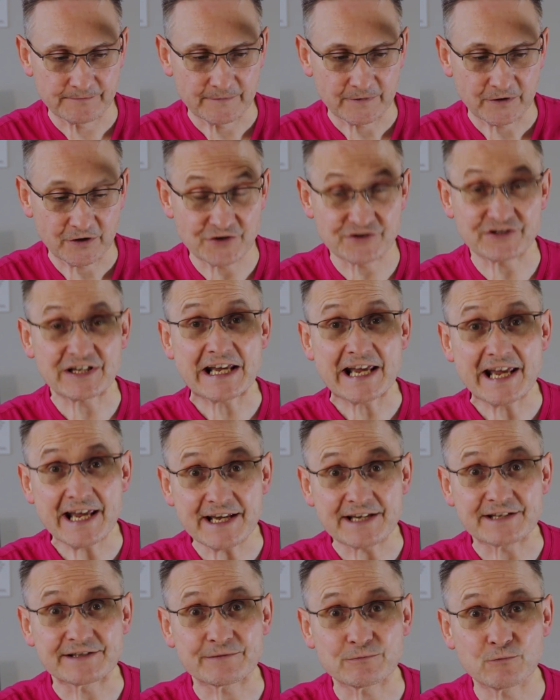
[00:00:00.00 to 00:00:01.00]
because it
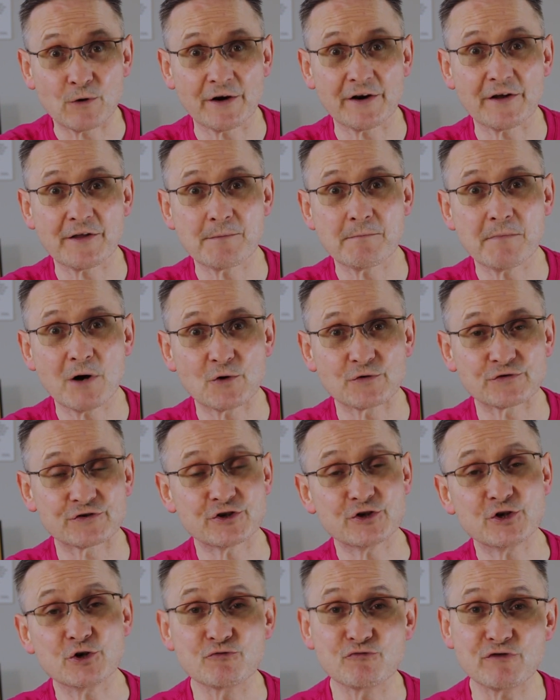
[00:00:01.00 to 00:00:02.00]
is one of the
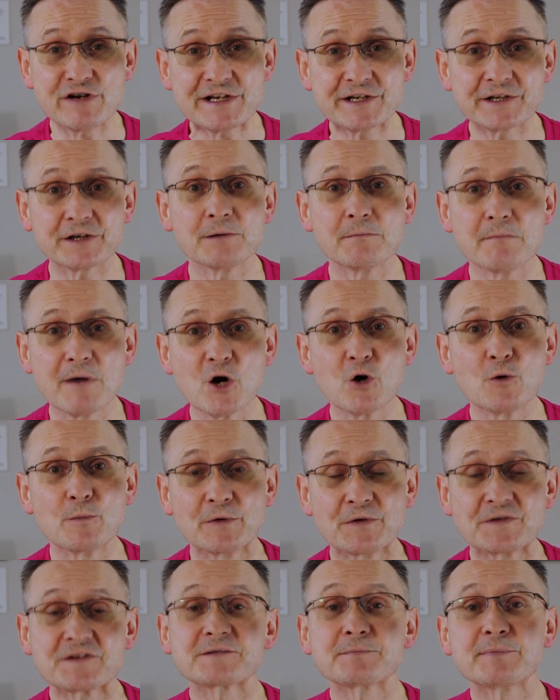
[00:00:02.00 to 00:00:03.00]
most eureka
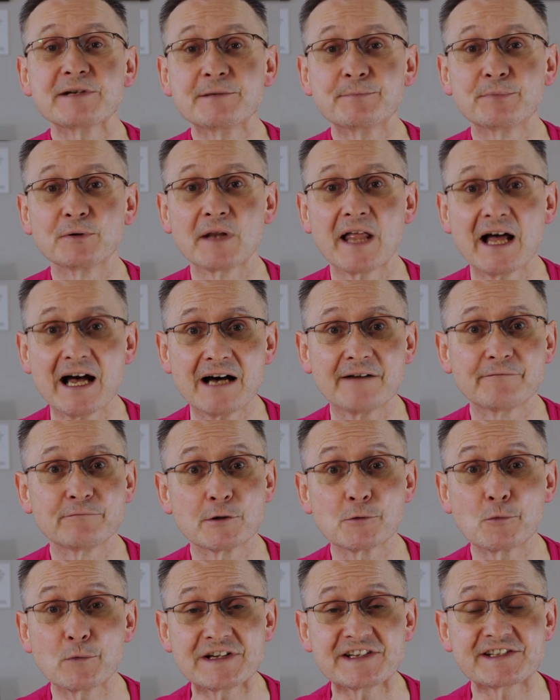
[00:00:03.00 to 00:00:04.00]
moments people have
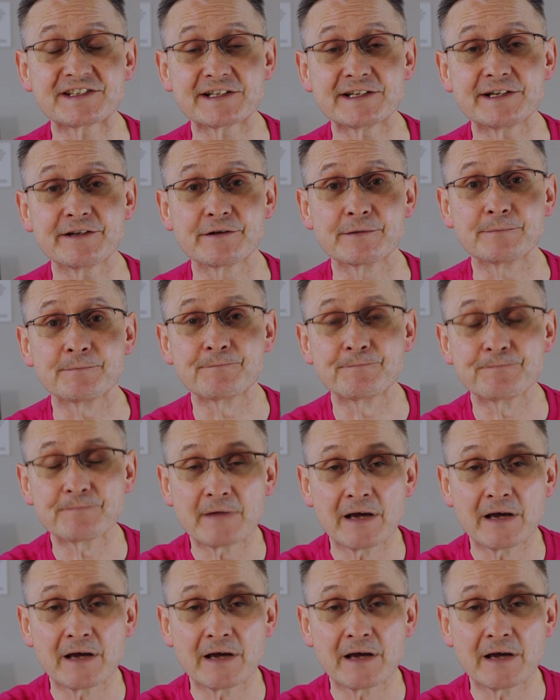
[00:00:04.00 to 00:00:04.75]
when we see them.